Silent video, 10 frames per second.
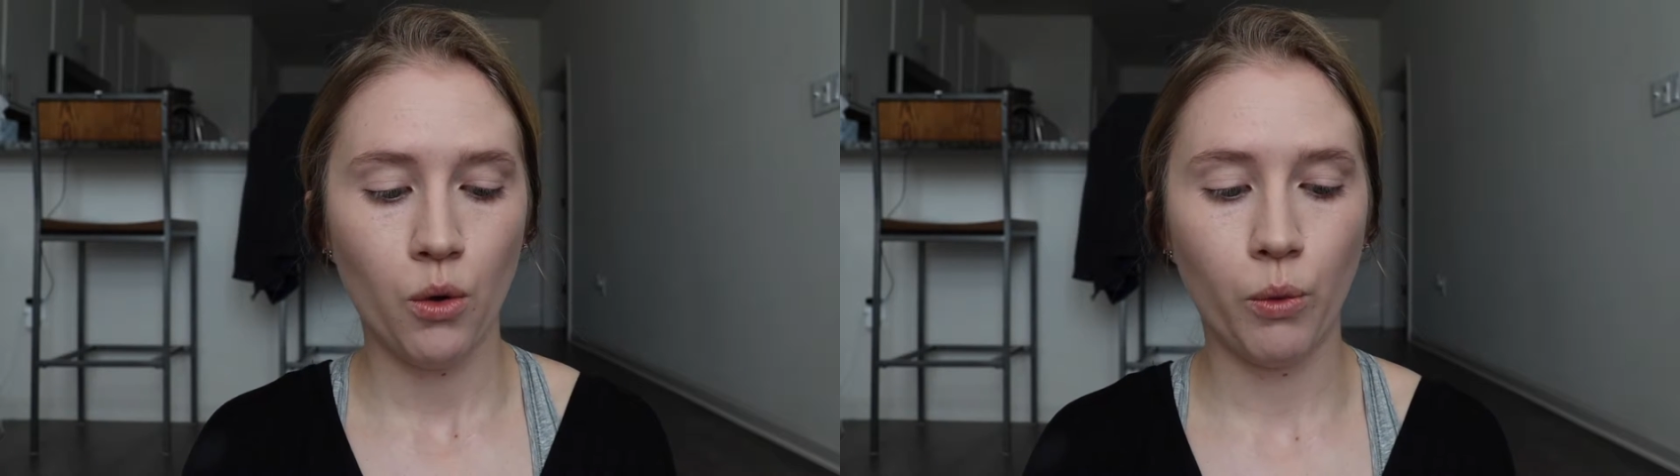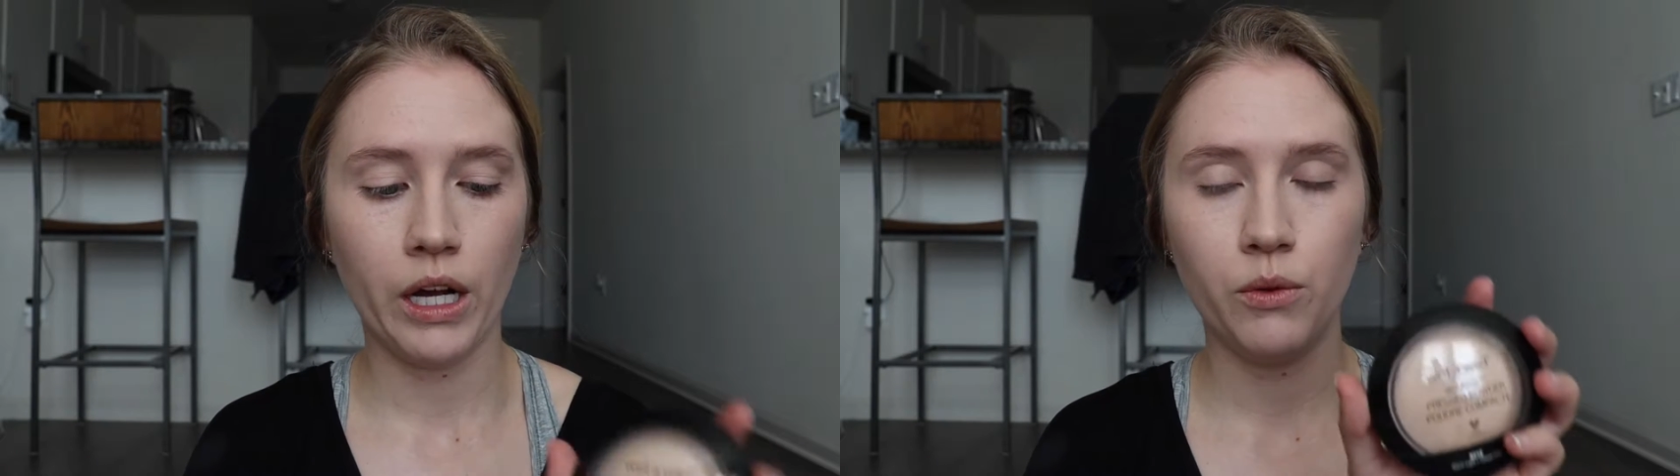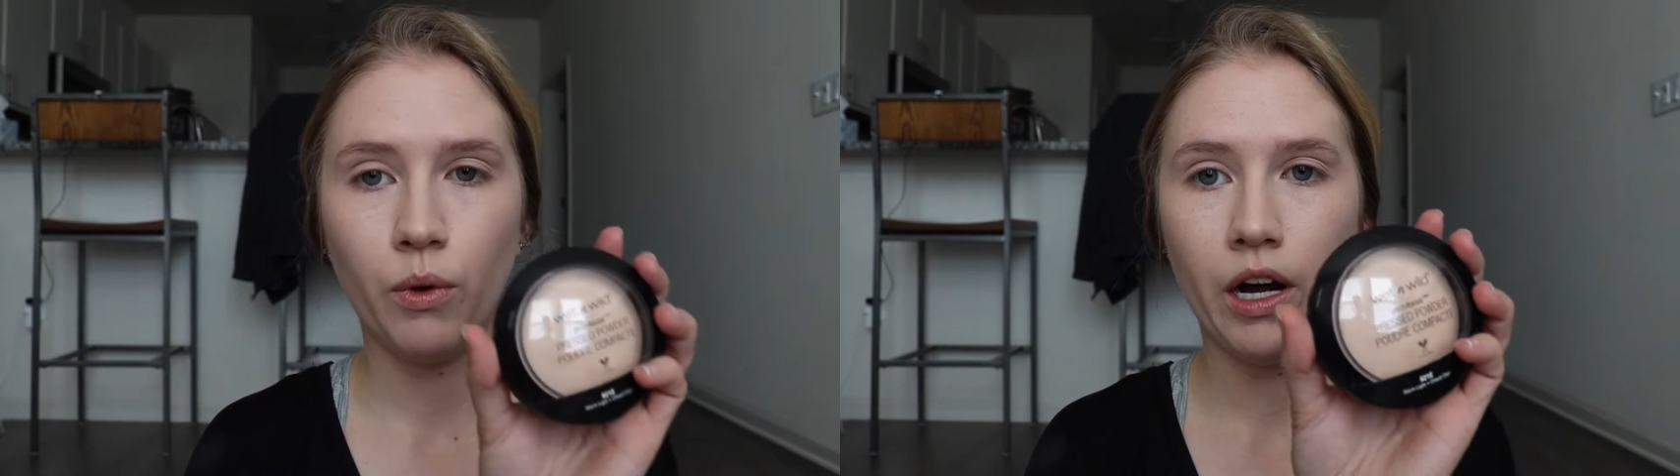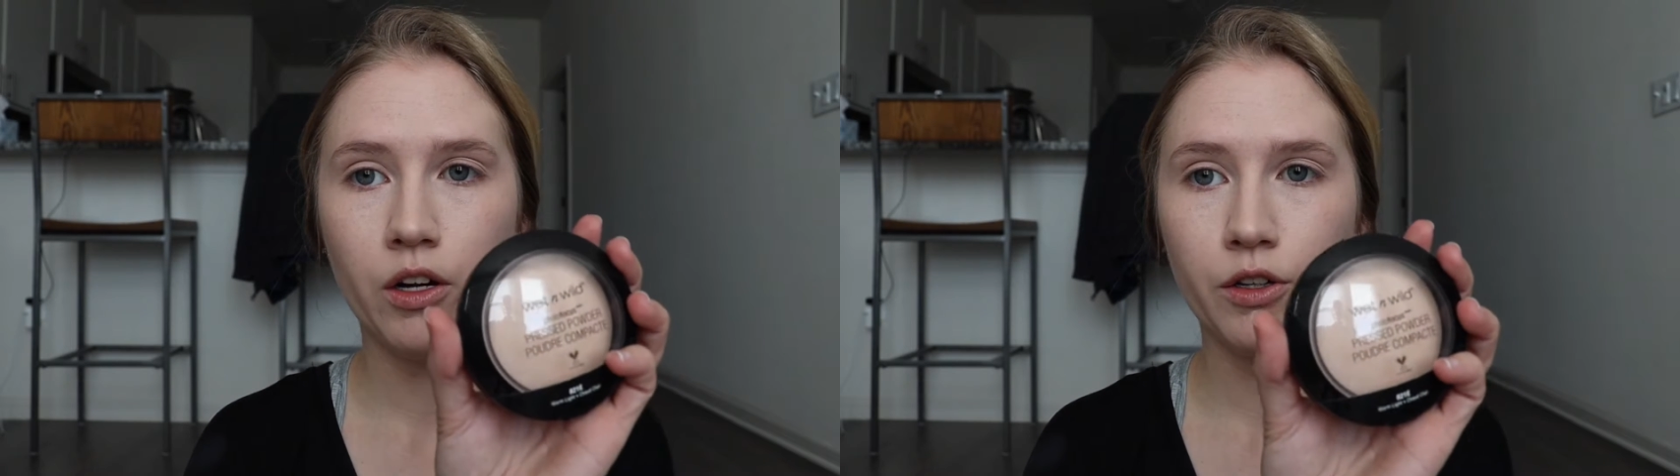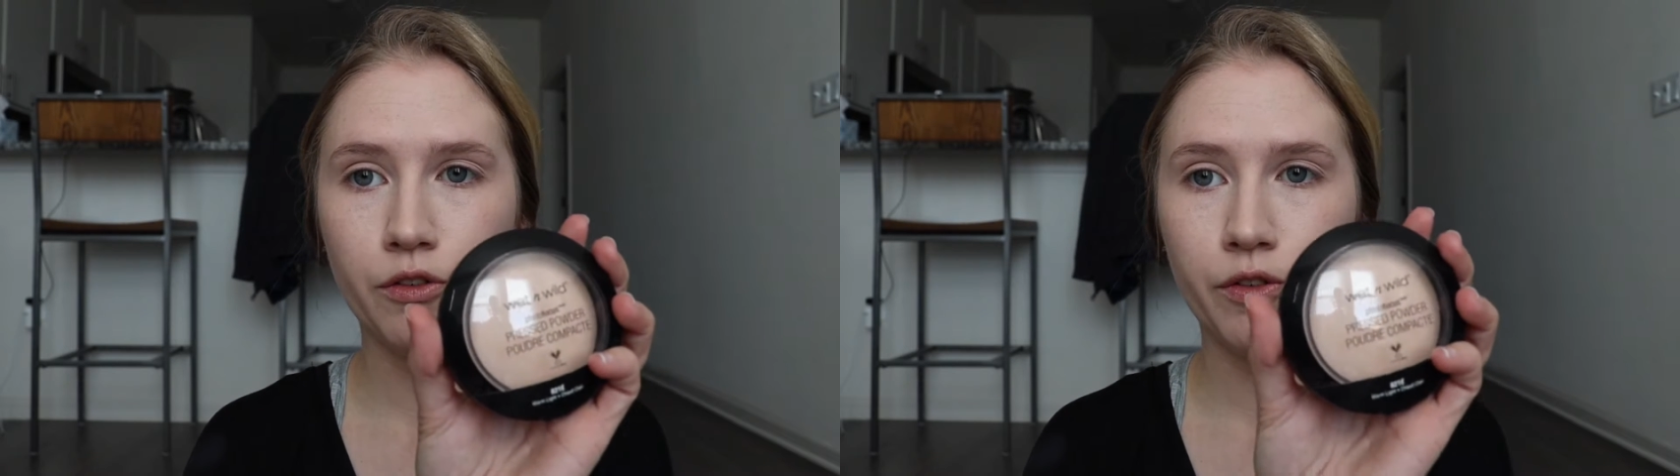Wet n
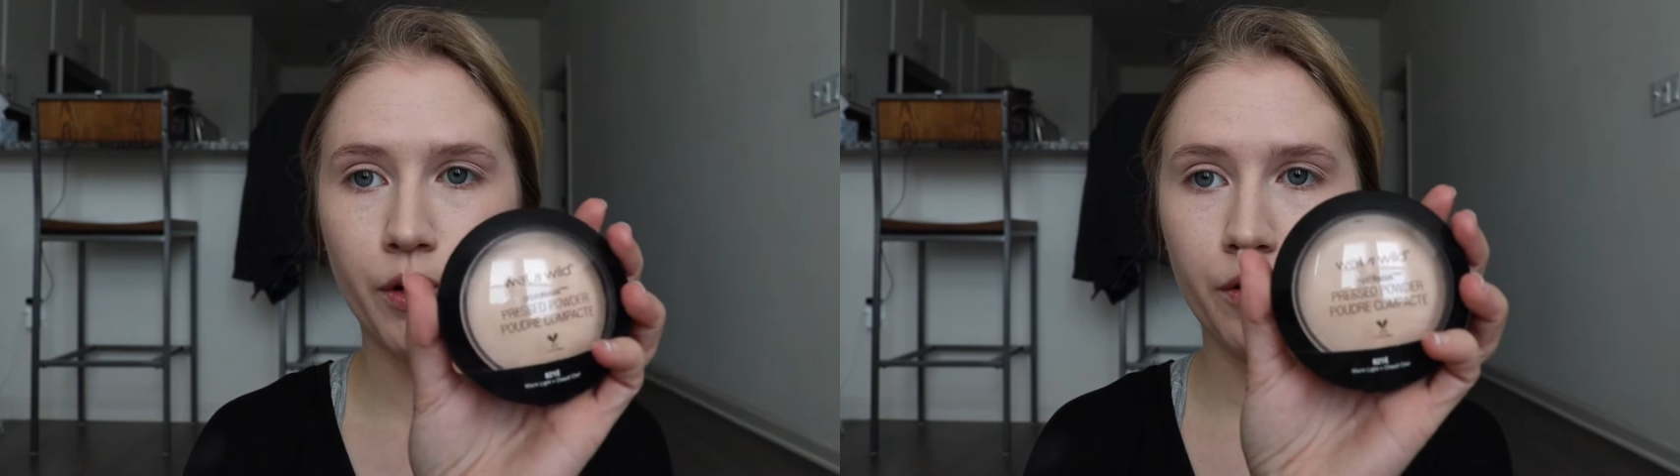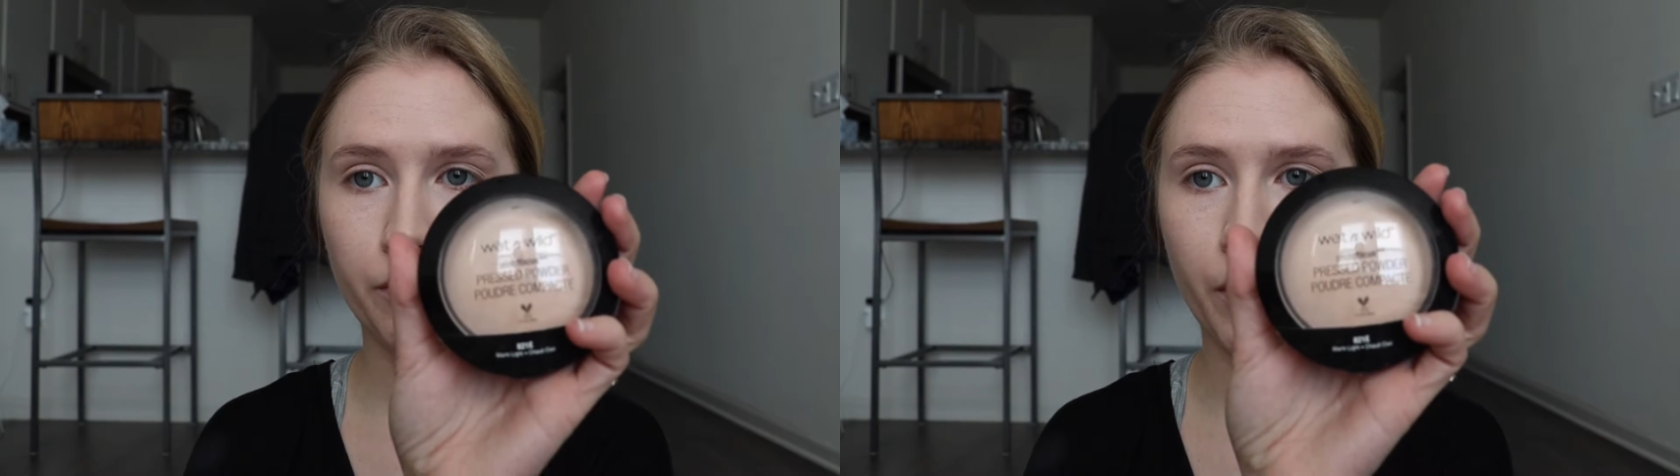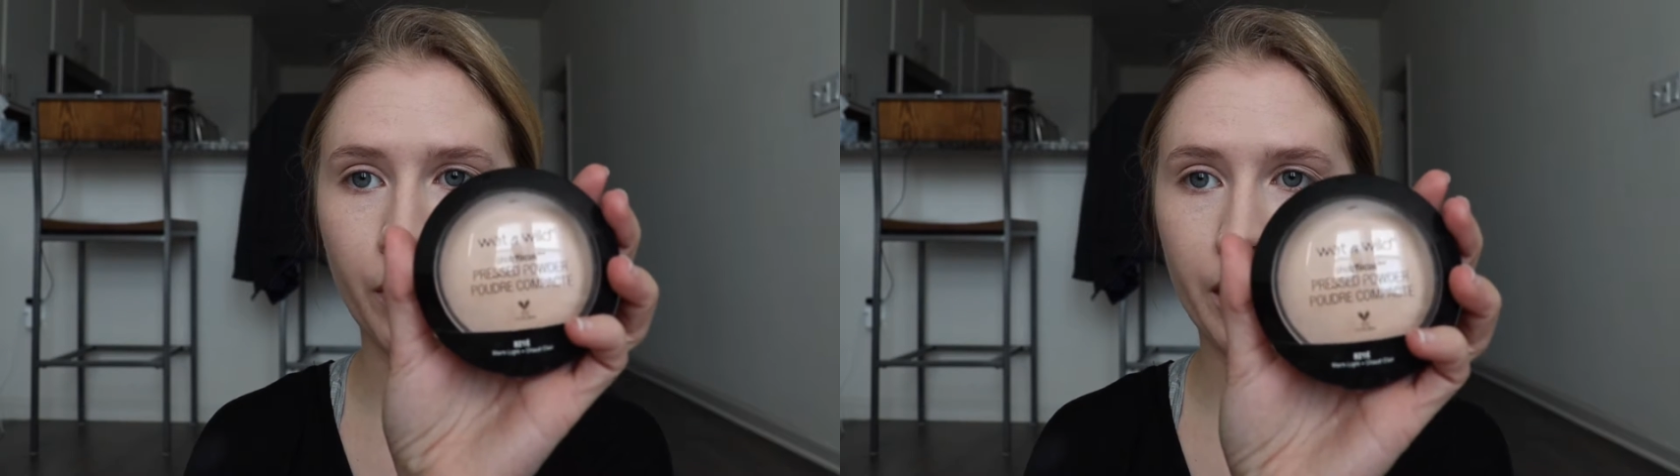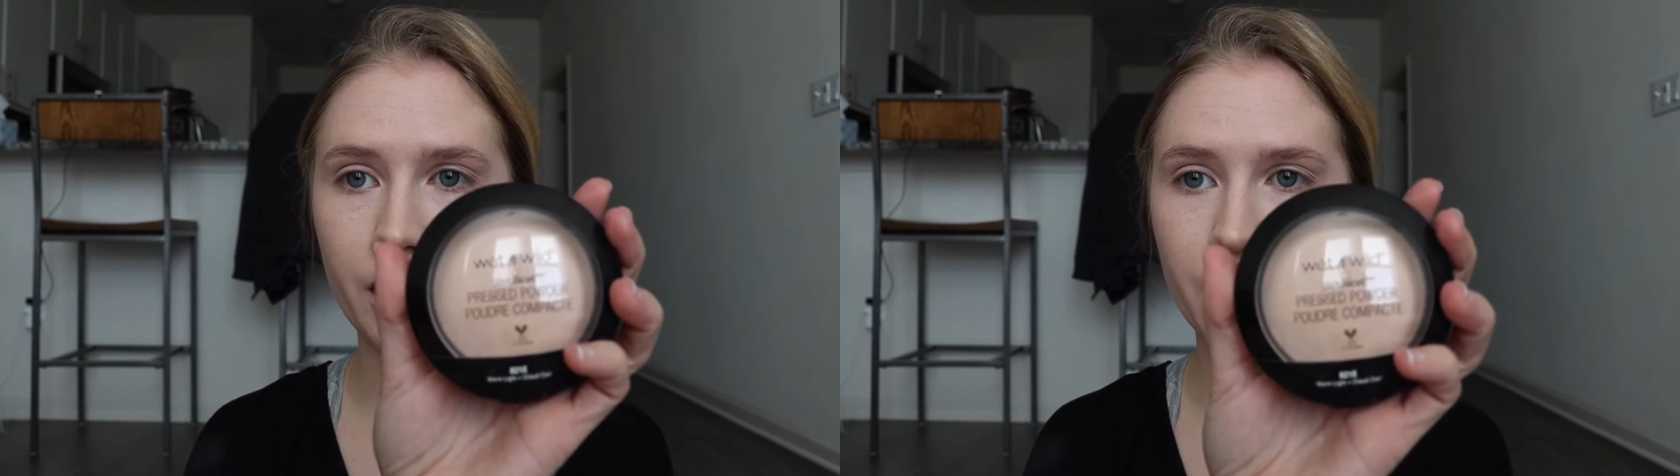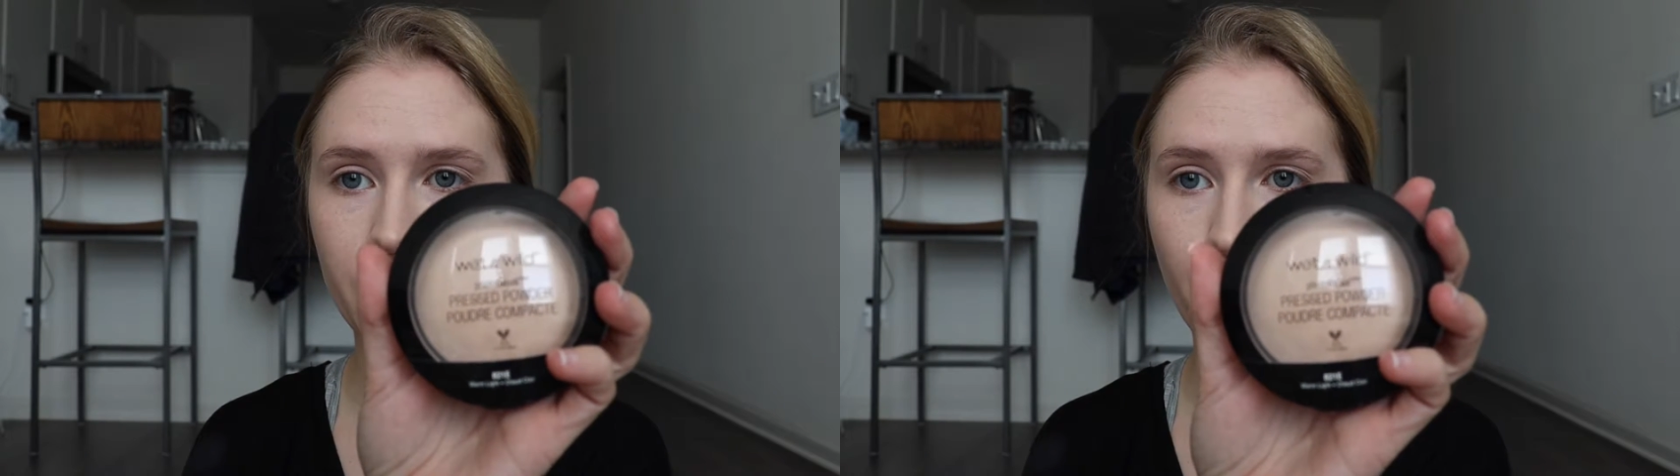Wild Photo
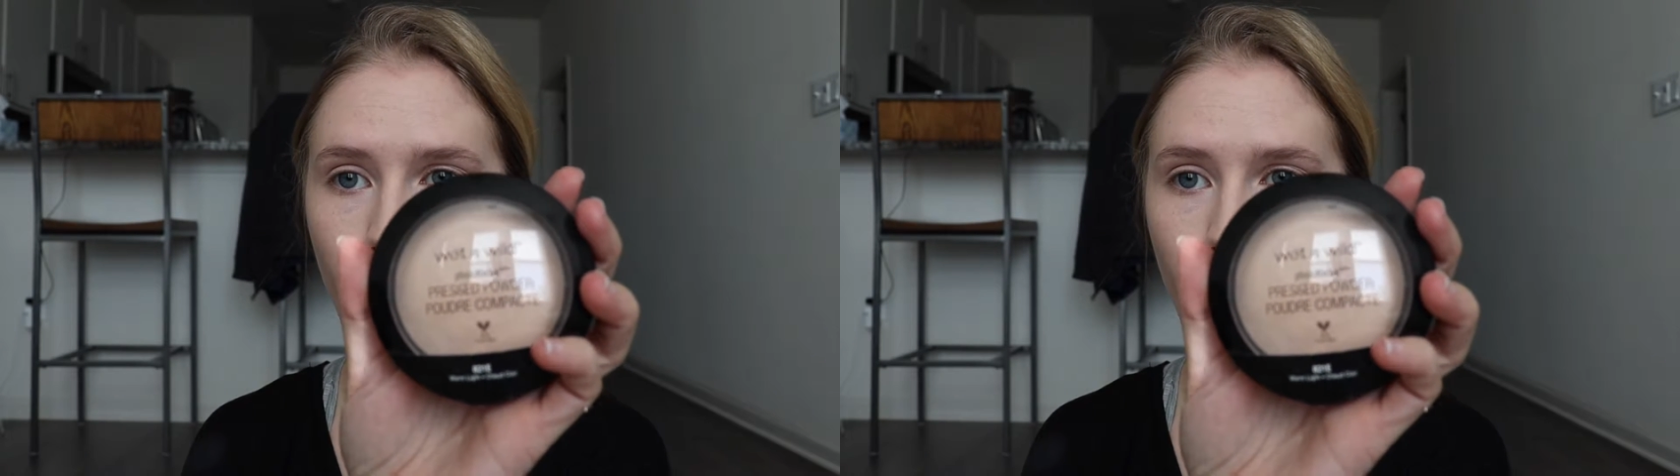Focused